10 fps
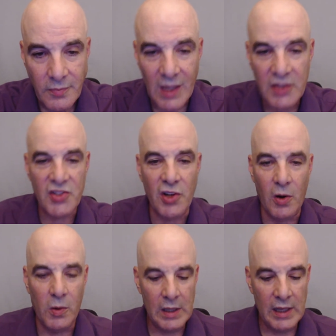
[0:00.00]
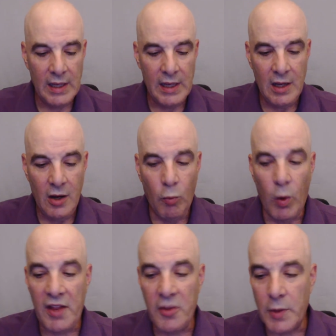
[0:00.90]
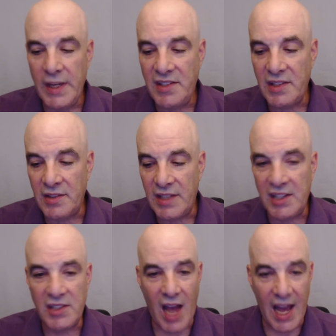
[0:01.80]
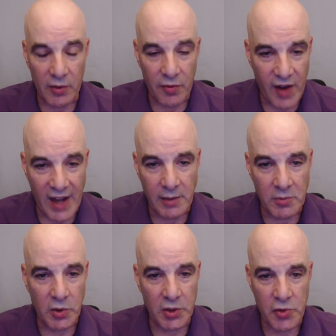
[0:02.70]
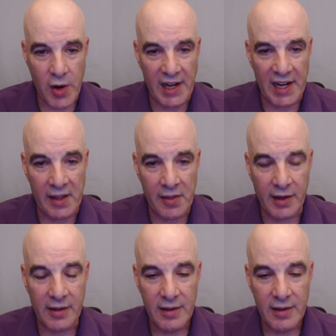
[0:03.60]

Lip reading: So one of the reasons is I don't find them to entrain anything.